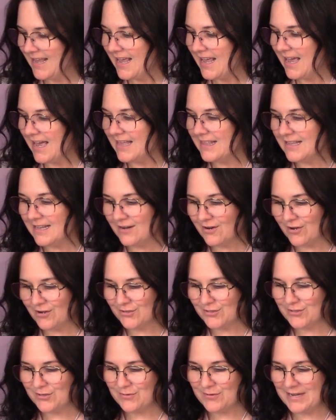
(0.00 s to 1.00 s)
and then
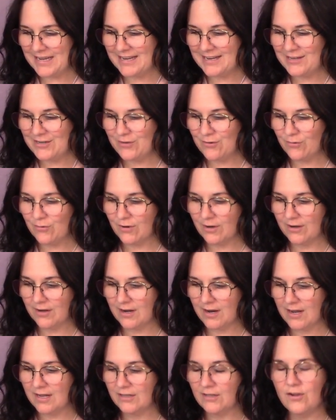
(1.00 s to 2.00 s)
also in your
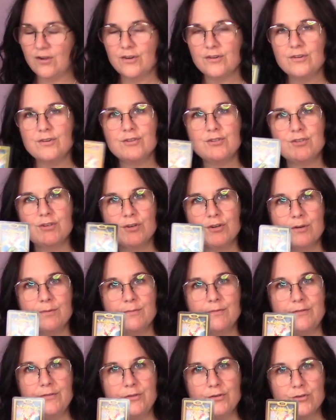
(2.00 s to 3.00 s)
uh, longer
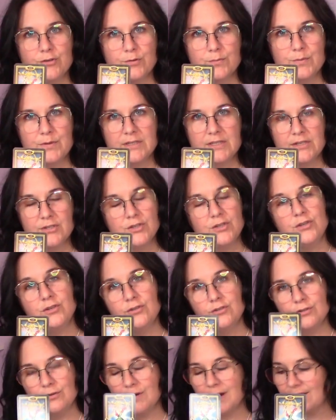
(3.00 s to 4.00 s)
term future position,
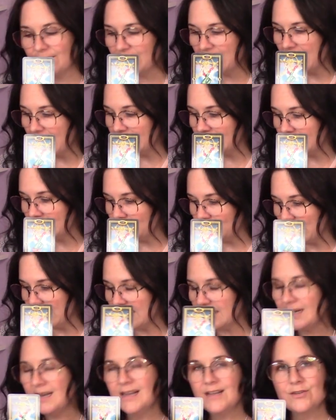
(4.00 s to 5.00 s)
you do have the hanging
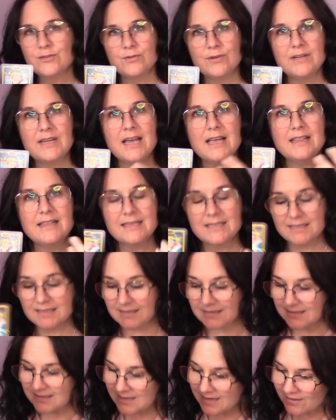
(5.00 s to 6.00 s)
man. So again, this
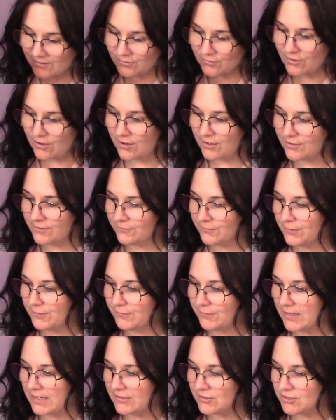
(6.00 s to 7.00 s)
is another card of
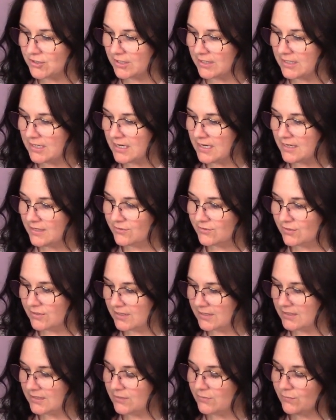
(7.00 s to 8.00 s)
reflection. So
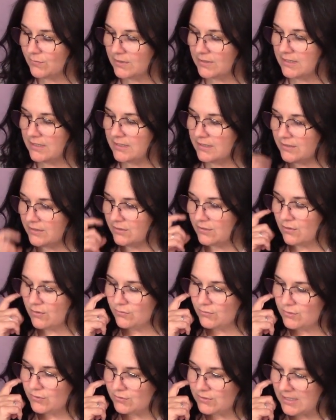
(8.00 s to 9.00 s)
this is really, you
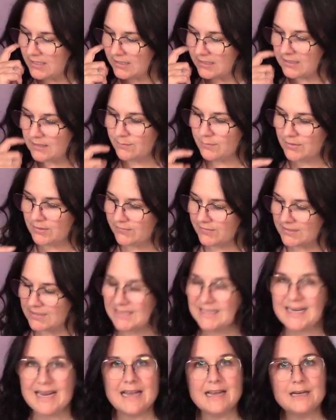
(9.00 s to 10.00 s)
know, you're taking a bit of a
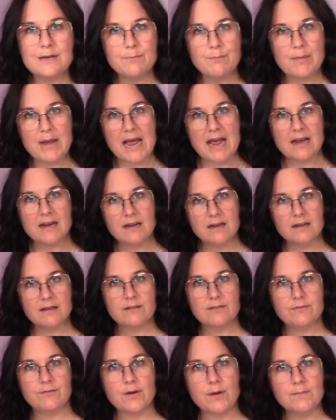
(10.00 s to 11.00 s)
stand back
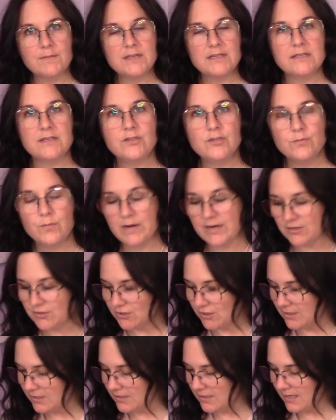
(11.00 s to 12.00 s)
from the
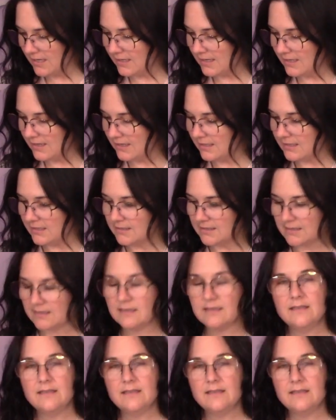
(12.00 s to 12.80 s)
situation. And I think it's